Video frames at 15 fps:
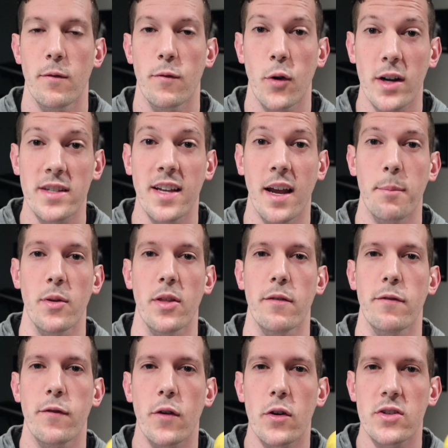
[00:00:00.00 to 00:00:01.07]
For example, the
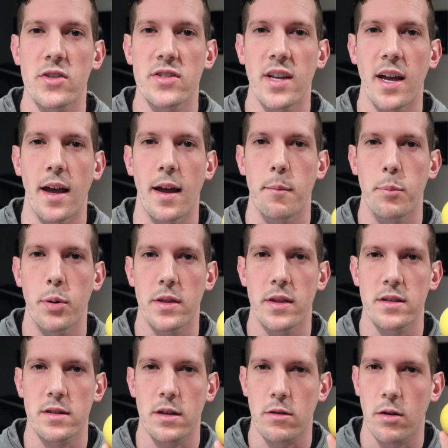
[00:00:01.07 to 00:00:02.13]
first set, put
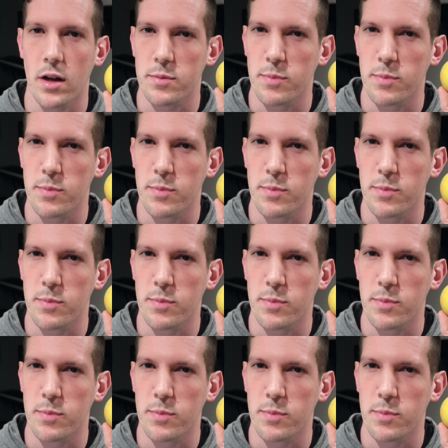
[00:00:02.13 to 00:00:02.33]
this lacrosse